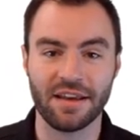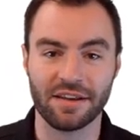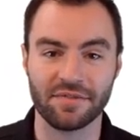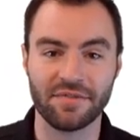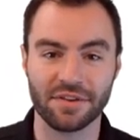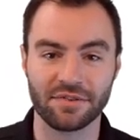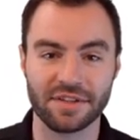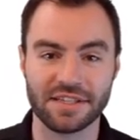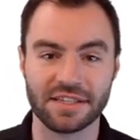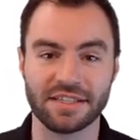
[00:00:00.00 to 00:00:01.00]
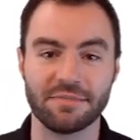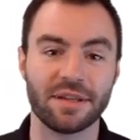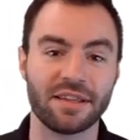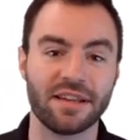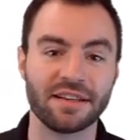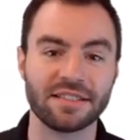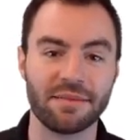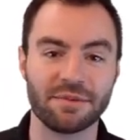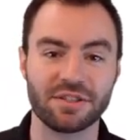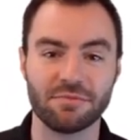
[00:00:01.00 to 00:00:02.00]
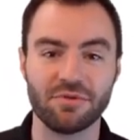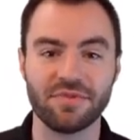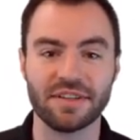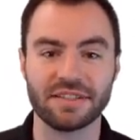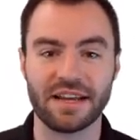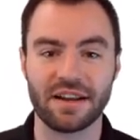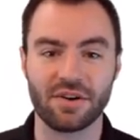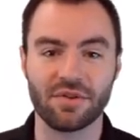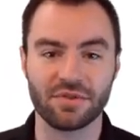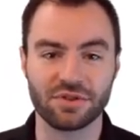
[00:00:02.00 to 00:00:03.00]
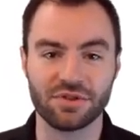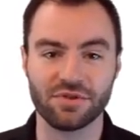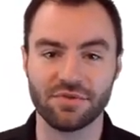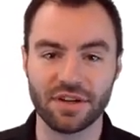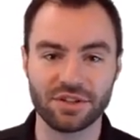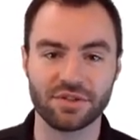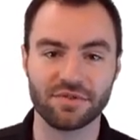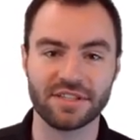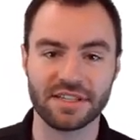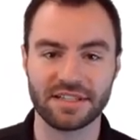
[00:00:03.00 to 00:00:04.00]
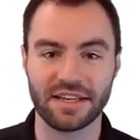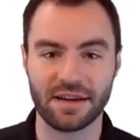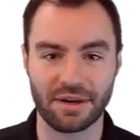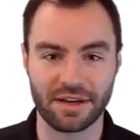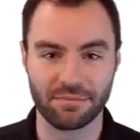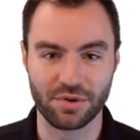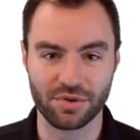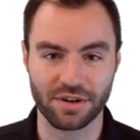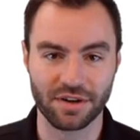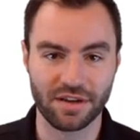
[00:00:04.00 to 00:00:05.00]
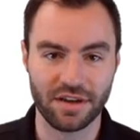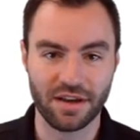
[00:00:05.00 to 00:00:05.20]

in Field 360, but the next step is to move this data over to Register 360 on my computer.